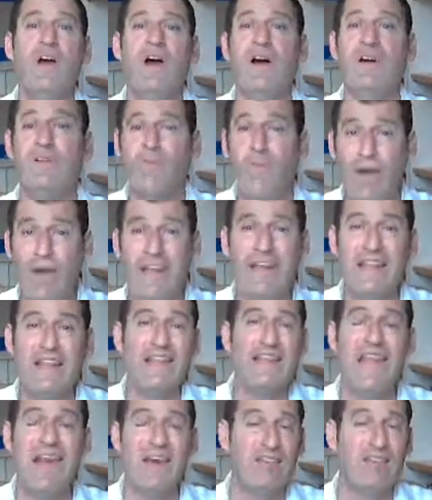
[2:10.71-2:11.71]
of when in
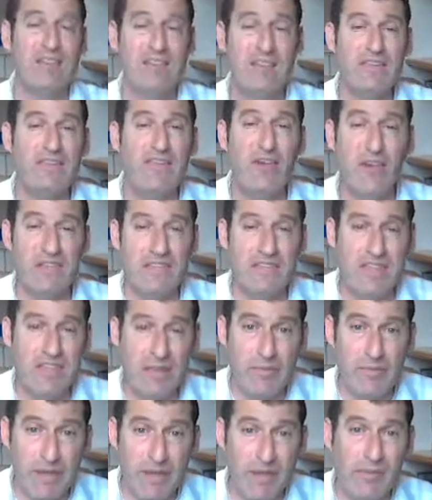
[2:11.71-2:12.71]
doubt, leave God's
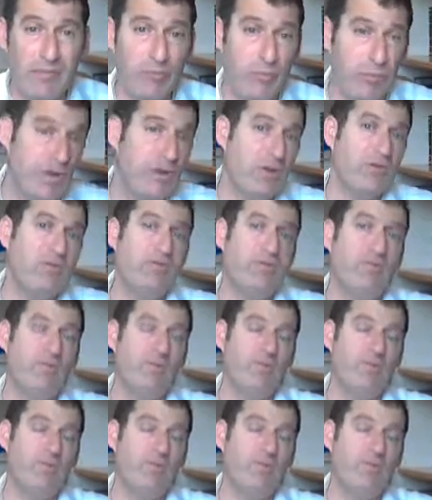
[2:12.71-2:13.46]
name out. We don't